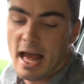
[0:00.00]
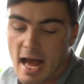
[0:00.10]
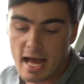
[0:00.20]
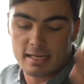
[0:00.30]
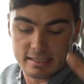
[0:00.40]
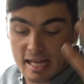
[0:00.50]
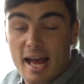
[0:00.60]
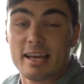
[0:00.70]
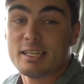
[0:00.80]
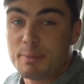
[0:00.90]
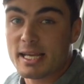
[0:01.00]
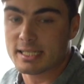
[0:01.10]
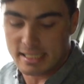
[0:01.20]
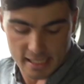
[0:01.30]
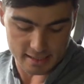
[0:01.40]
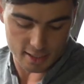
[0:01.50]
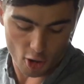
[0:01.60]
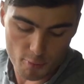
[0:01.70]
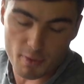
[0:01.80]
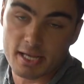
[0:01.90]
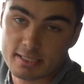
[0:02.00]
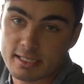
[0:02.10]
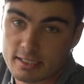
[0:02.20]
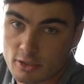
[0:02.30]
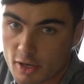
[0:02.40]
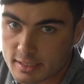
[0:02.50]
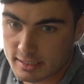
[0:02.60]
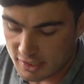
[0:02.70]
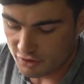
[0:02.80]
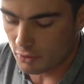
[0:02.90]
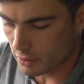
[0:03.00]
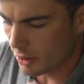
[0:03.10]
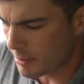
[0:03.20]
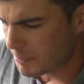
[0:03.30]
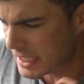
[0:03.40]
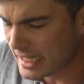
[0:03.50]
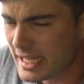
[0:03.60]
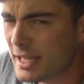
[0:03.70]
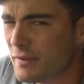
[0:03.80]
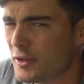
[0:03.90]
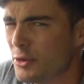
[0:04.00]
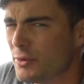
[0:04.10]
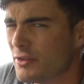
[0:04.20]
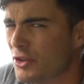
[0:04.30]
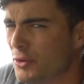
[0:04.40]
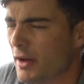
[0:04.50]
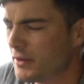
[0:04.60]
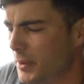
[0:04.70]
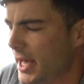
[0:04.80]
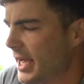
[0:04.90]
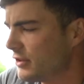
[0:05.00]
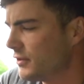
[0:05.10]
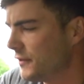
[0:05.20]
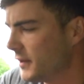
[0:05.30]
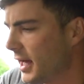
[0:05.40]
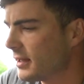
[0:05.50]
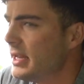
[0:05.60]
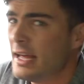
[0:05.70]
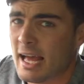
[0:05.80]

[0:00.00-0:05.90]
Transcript: And that is basically it. The armrest is a nice addition, although I believe you do have to pay extra for that.